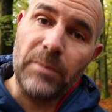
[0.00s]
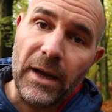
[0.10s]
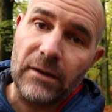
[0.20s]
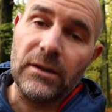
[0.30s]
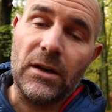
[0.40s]

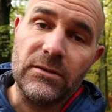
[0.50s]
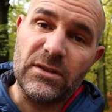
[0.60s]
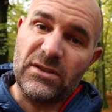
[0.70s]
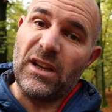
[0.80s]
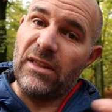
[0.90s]
back, you know,
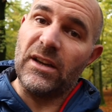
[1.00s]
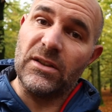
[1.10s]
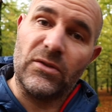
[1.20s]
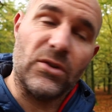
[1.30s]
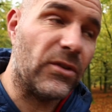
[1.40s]
just to say
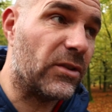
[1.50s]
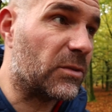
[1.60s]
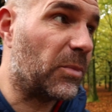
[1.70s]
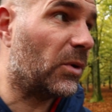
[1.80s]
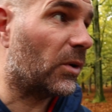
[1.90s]
thanks for all the
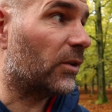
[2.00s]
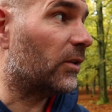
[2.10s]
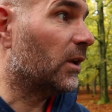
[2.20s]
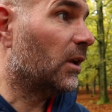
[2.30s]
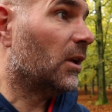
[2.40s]
support
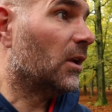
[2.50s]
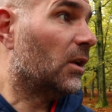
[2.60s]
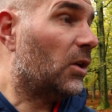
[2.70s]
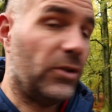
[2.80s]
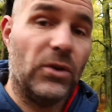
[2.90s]

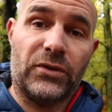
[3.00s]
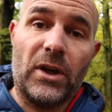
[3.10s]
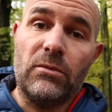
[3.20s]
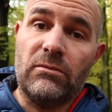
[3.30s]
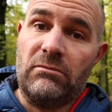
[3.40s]
and
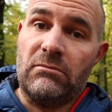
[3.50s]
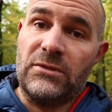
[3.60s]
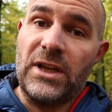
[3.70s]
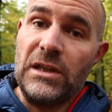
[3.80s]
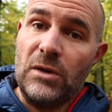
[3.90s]
also
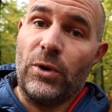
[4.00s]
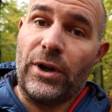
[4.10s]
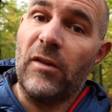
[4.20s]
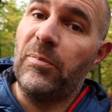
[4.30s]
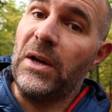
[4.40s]
tell you what
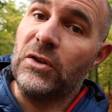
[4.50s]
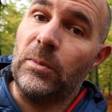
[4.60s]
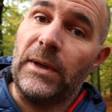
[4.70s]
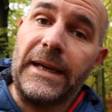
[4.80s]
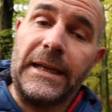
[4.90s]
I've picked
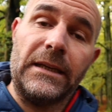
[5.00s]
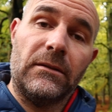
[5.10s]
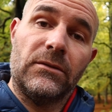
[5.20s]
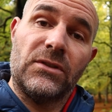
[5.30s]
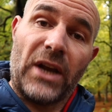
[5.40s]
up lately
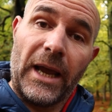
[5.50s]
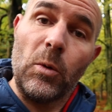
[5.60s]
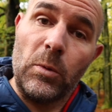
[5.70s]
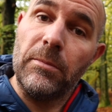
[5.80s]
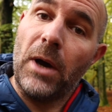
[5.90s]
to
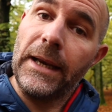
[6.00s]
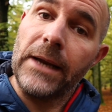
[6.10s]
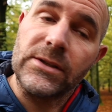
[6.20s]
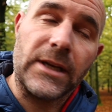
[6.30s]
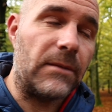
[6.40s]
help with my
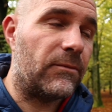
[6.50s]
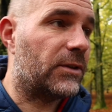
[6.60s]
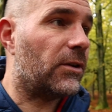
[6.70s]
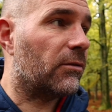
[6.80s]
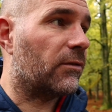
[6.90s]
landscape
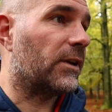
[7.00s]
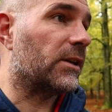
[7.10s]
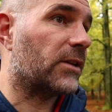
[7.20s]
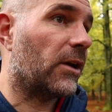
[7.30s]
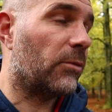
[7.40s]
photography.
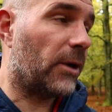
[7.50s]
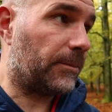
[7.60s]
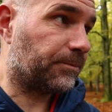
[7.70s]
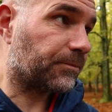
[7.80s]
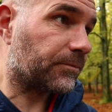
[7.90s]
So
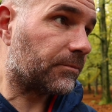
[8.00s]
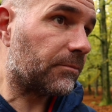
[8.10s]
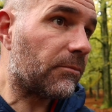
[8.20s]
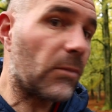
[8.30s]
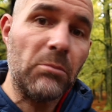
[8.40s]

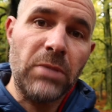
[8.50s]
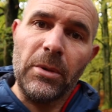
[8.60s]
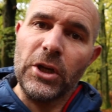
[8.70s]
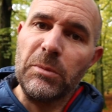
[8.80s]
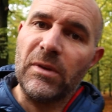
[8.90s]

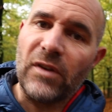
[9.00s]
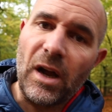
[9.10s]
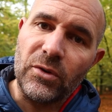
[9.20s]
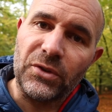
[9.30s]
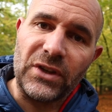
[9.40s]
probably going to be
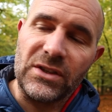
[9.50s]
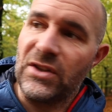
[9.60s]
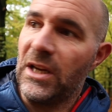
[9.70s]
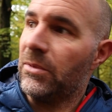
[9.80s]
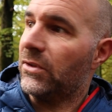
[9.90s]
5 or 6
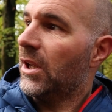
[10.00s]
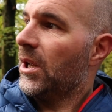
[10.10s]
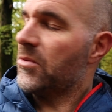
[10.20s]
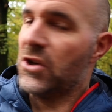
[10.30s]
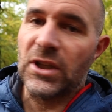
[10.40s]
tips.
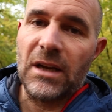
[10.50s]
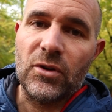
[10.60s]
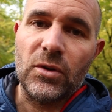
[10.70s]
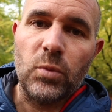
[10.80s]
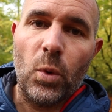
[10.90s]
I'm just going to have a
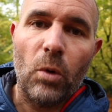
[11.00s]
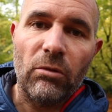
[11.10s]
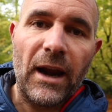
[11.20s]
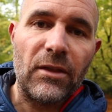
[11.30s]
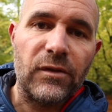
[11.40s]
good walk
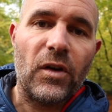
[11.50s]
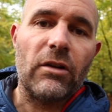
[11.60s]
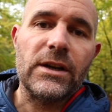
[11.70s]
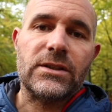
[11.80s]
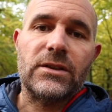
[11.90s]
around the
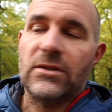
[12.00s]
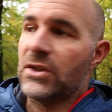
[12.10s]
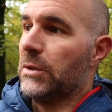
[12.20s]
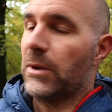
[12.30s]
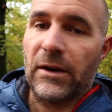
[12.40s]
forest and
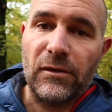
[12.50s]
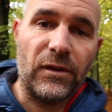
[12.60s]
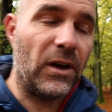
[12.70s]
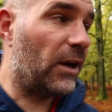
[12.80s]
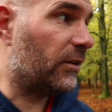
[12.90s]
see what I can
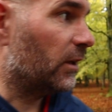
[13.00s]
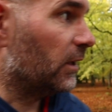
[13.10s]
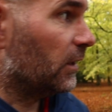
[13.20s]
find.